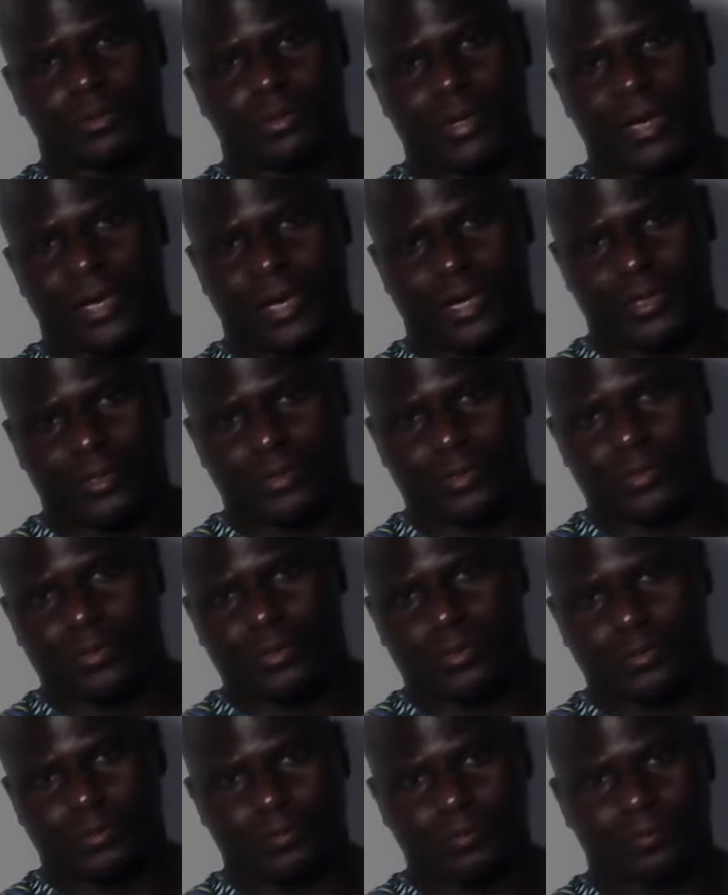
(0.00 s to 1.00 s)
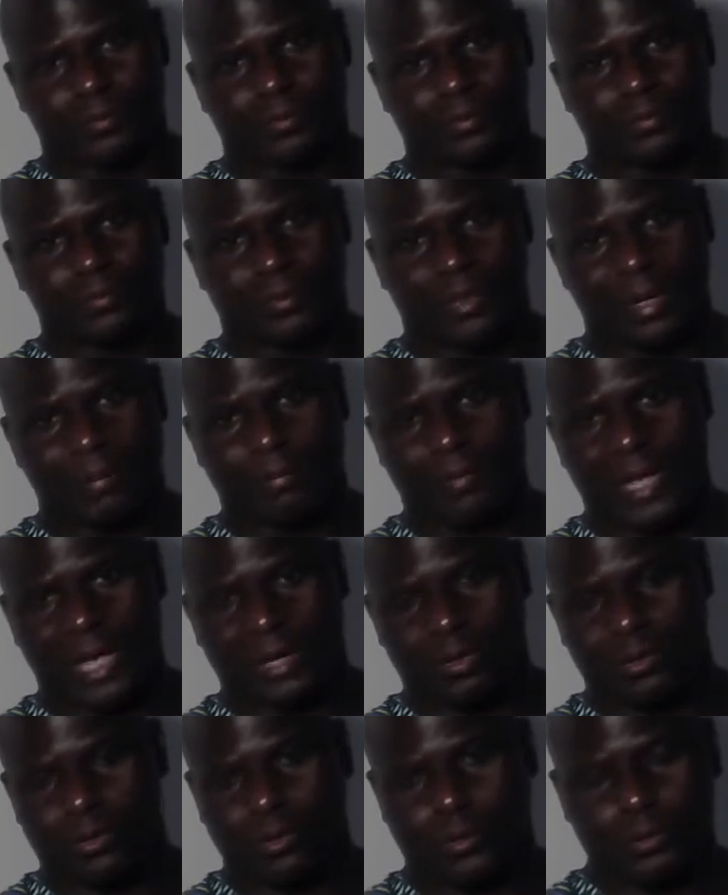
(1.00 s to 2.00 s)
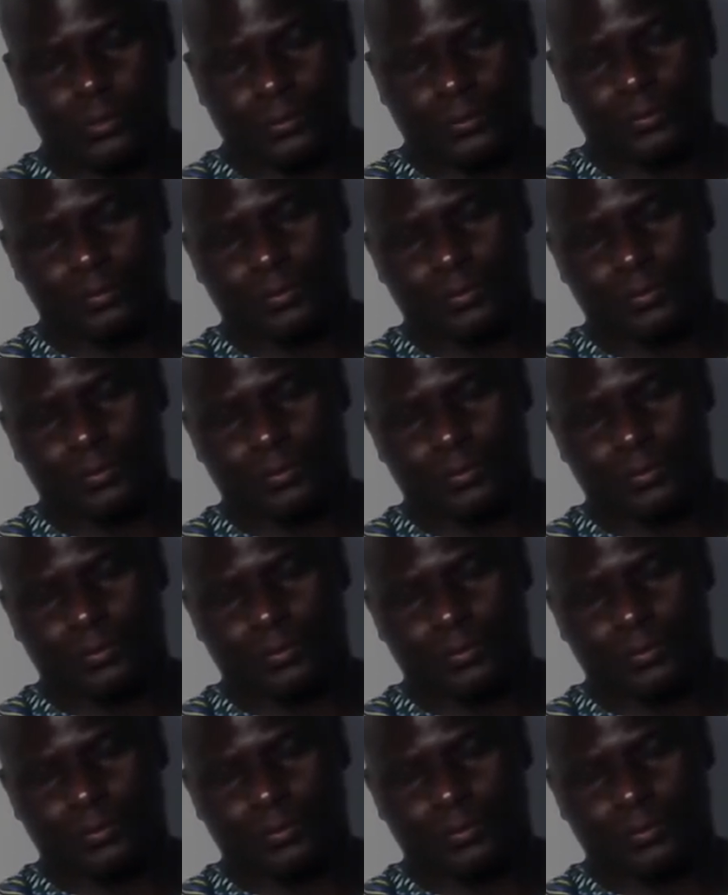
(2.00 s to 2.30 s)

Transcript: guys, I'm Nago,